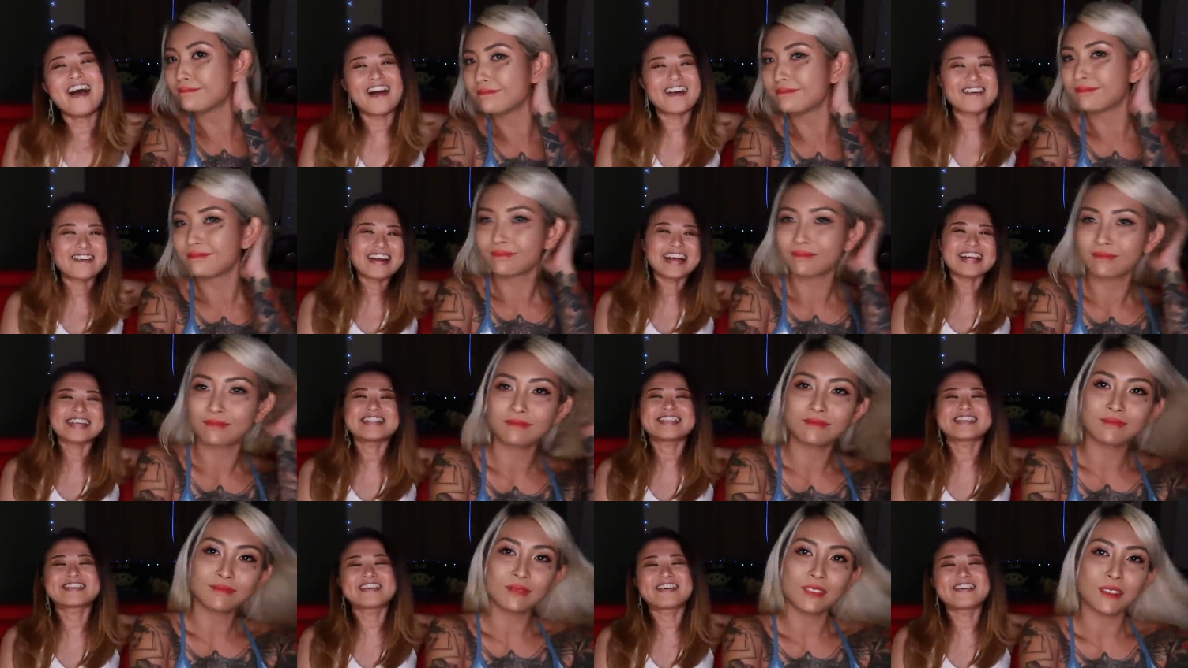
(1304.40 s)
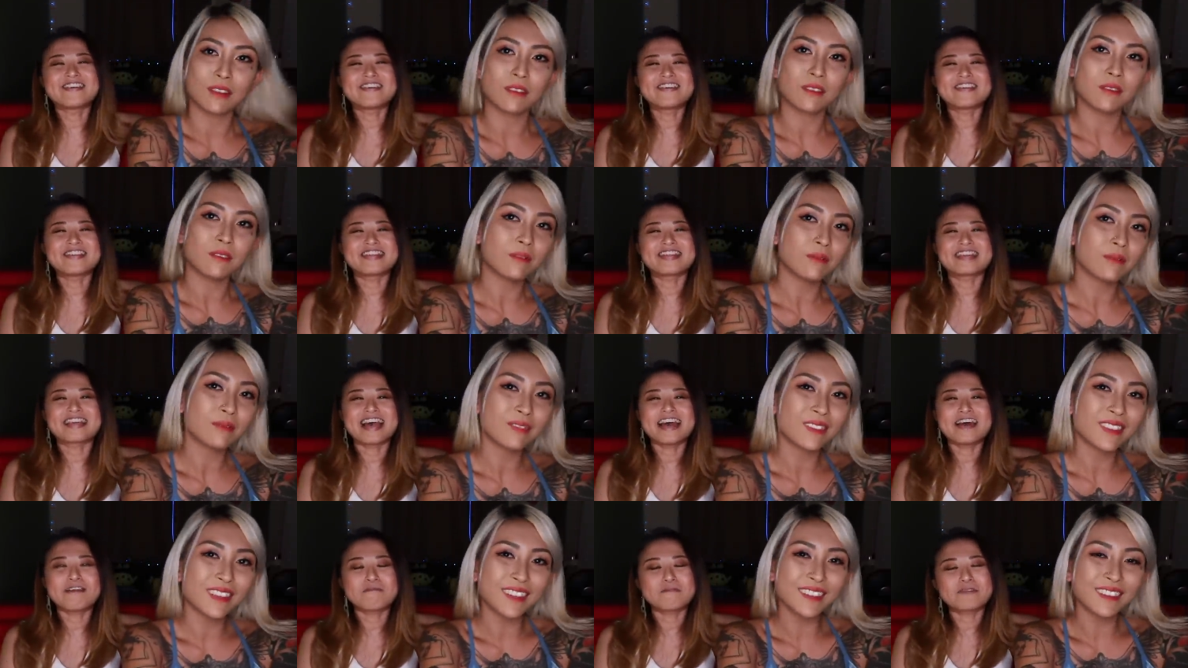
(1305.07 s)
Speaker 1: Alright, so
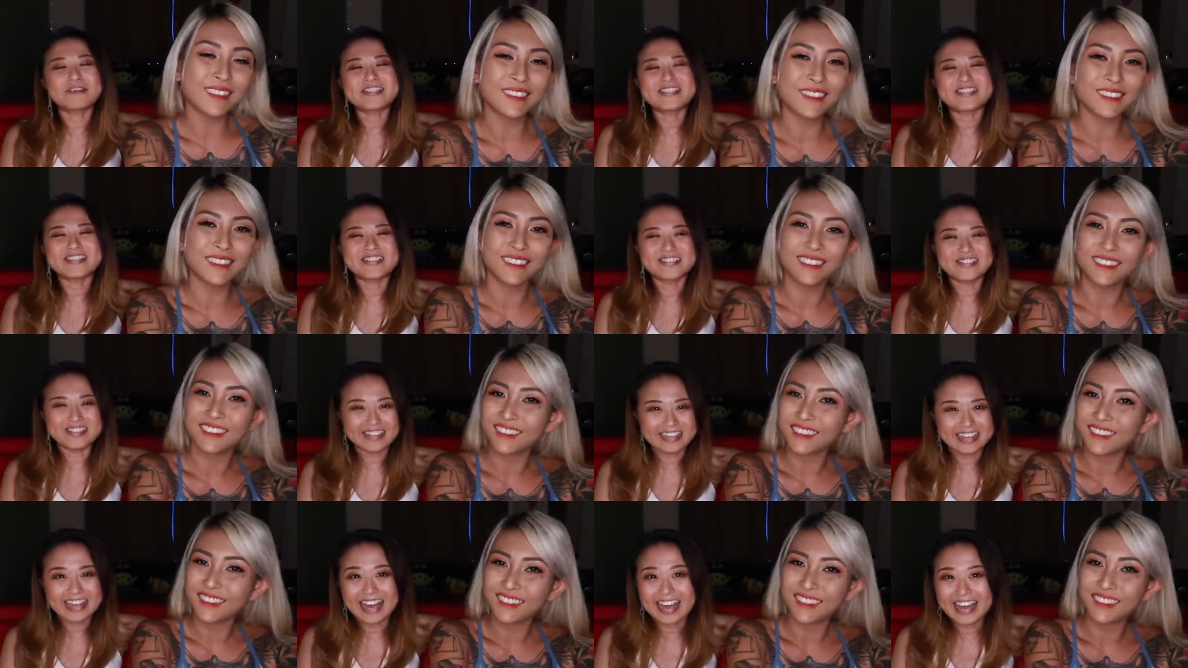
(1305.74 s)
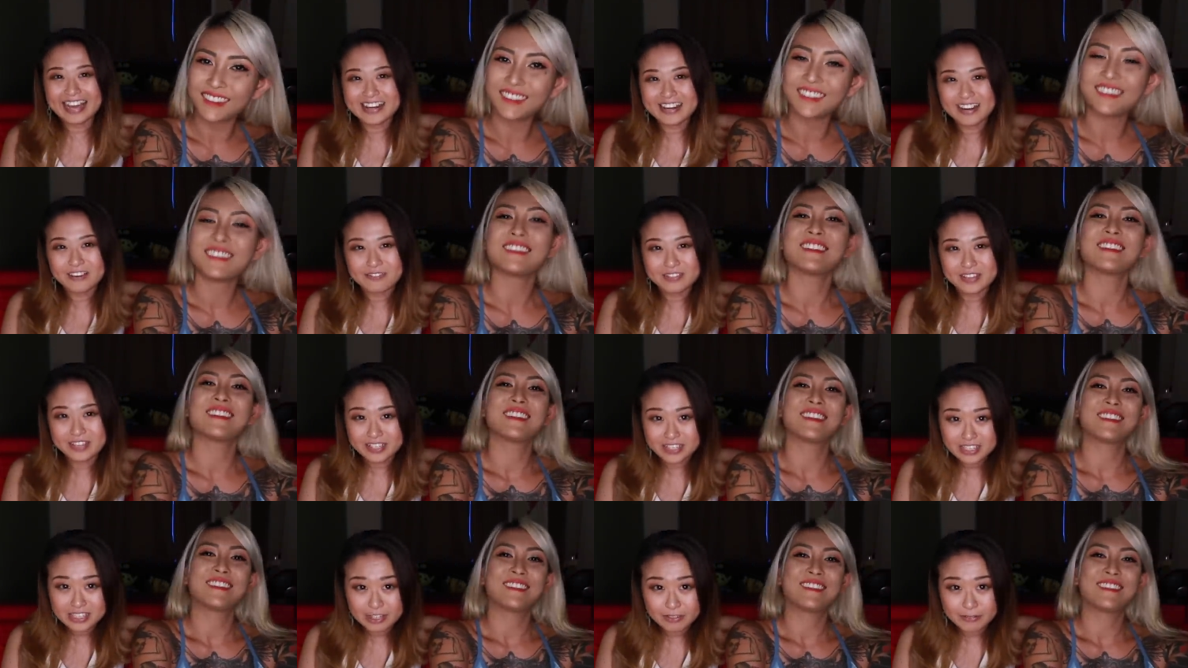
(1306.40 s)
that brings us to the end of
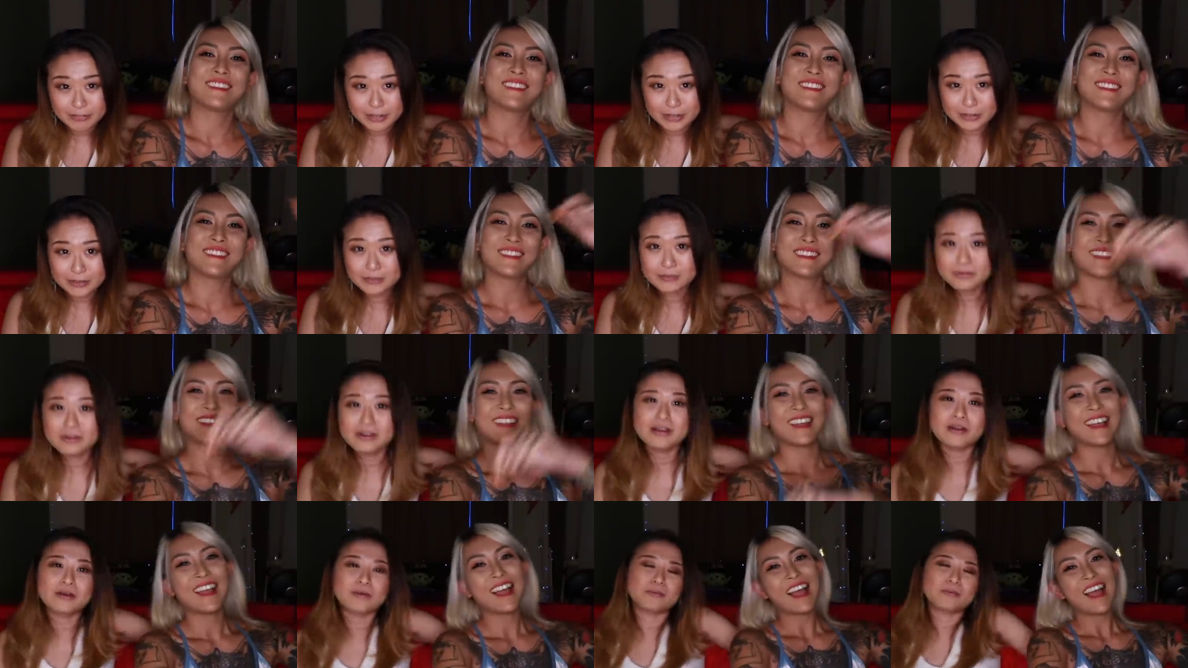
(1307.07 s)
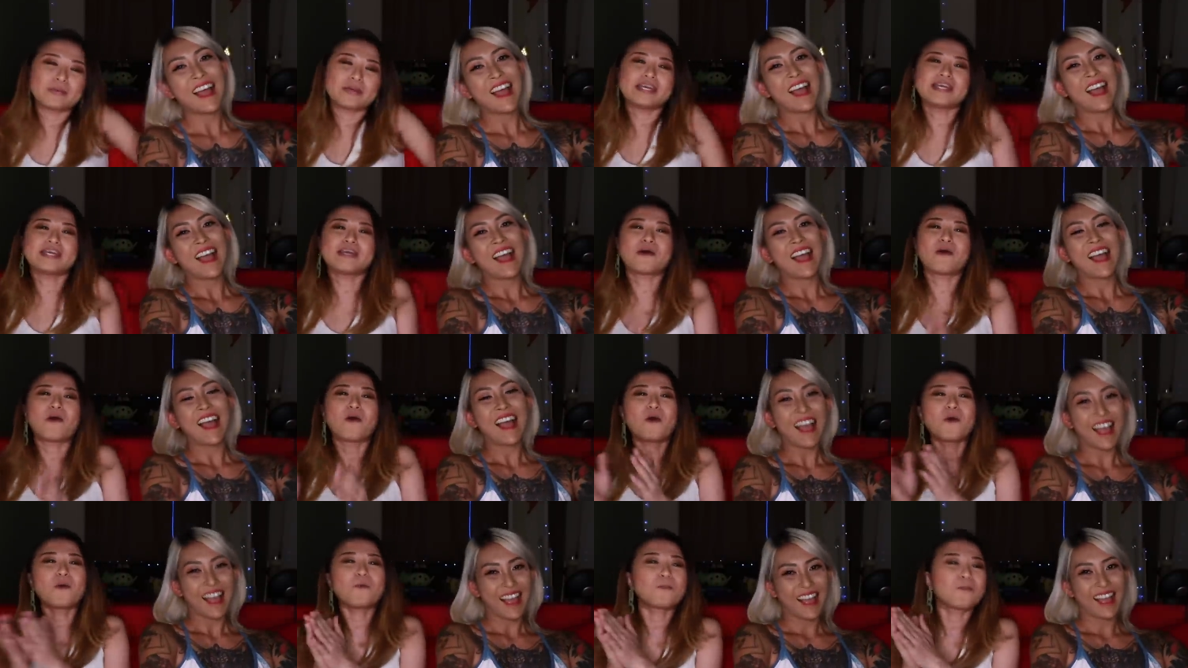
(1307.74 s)
the interview. We
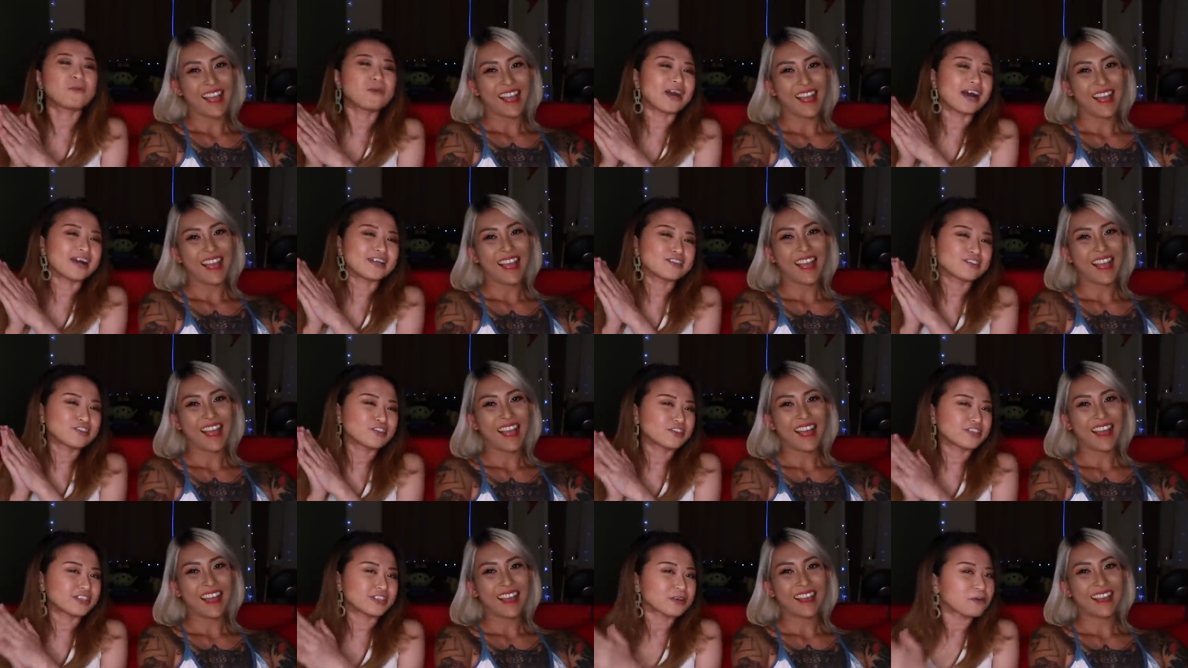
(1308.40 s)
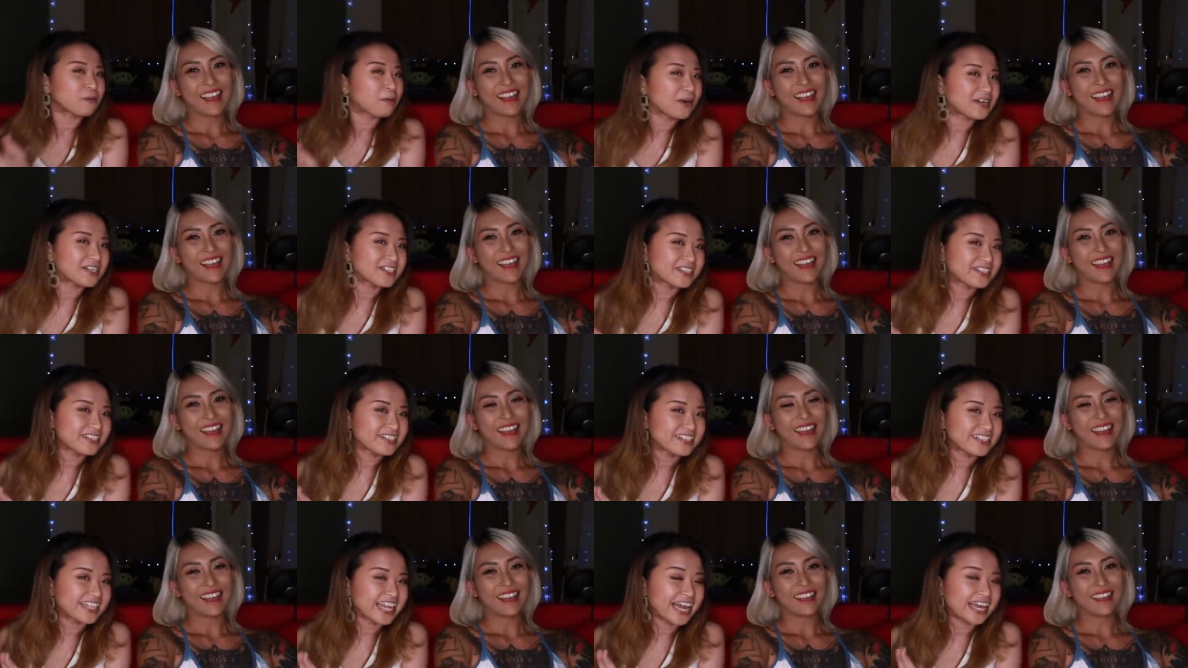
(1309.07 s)
hope we answered the
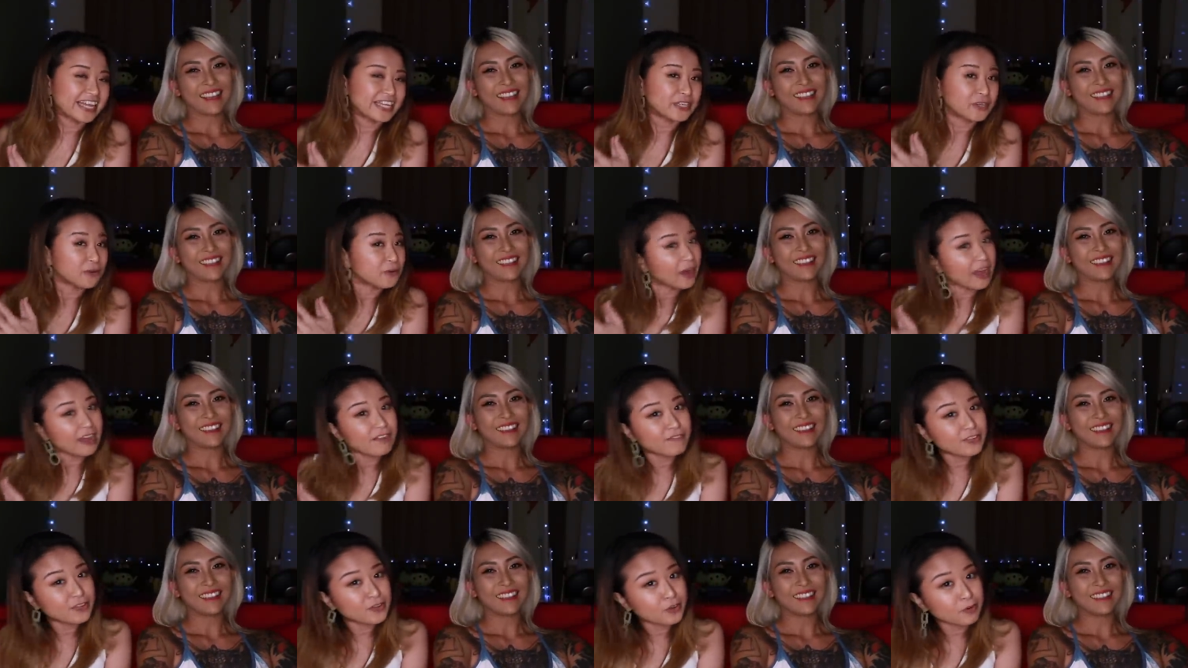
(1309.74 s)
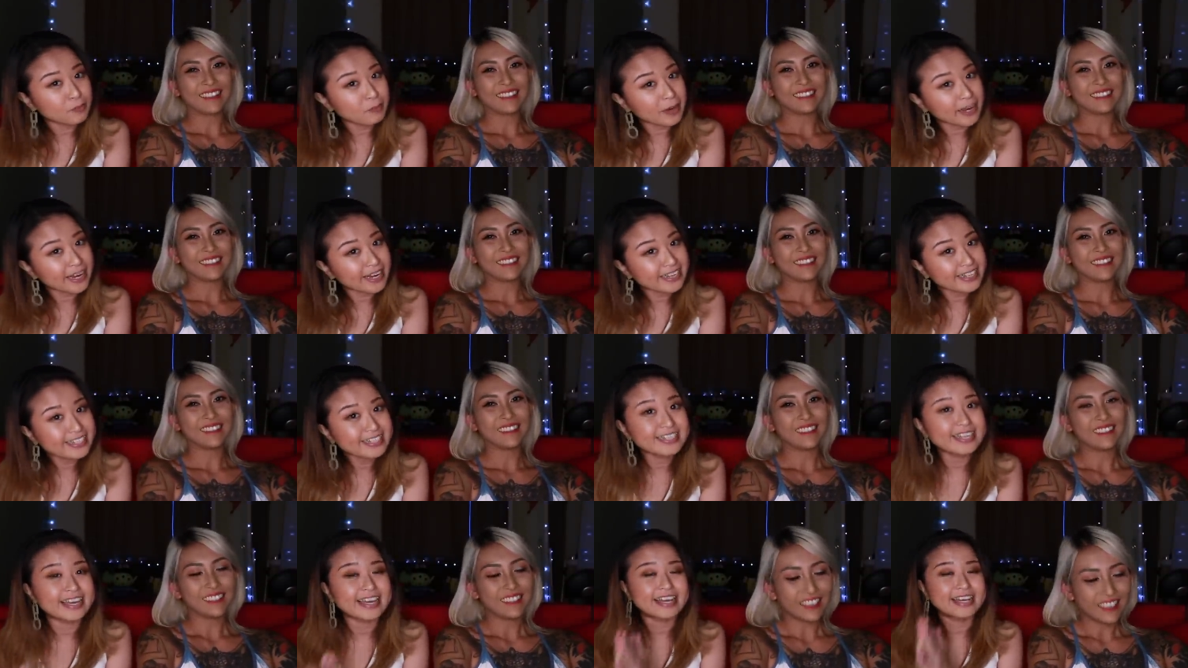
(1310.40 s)
questions that you have in your
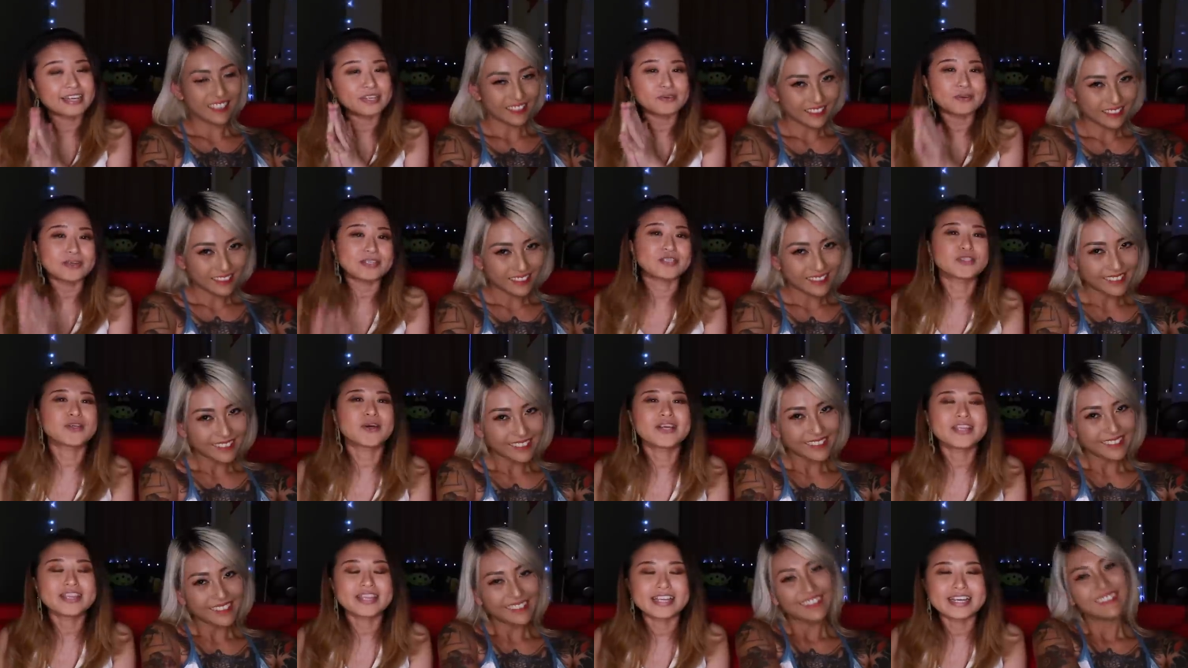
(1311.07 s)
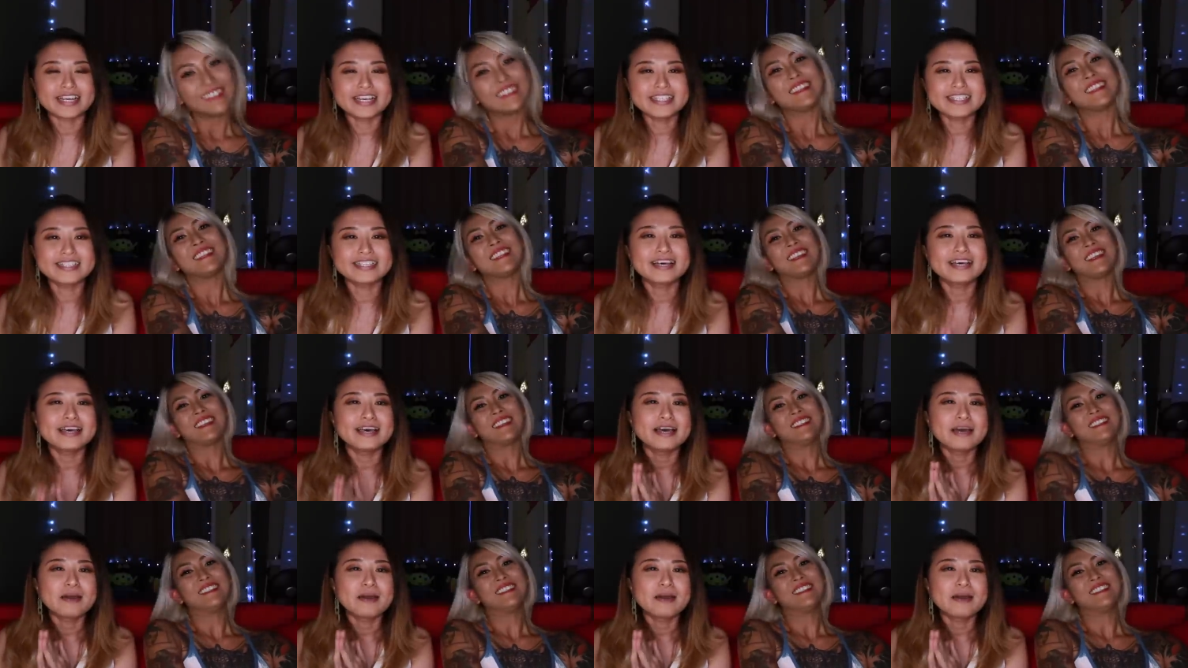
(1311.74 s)
mind and you enjoyed this.